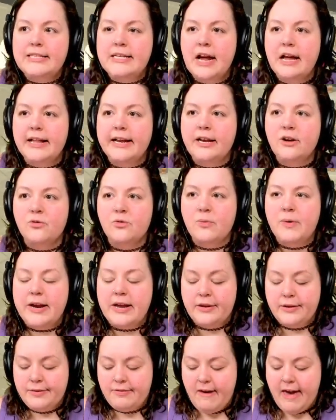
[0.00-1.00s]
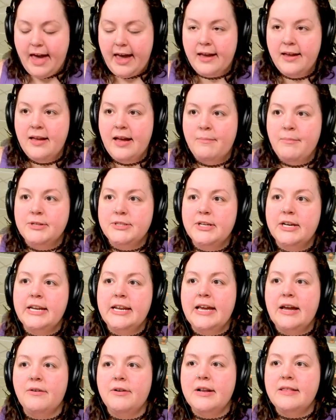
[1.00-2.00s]
not like a real thing. I'm also going
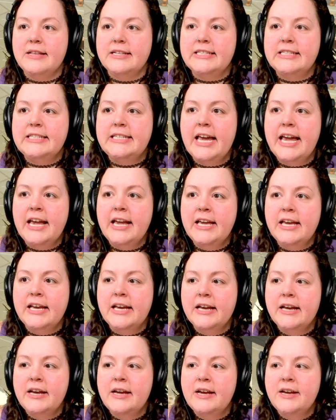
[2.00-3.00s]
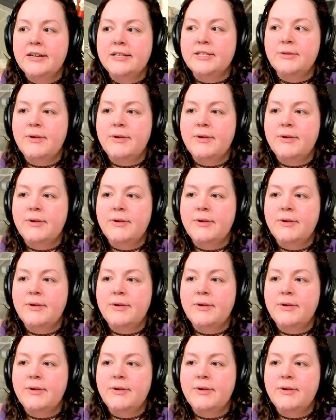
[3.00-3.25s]
to get rid of the sink so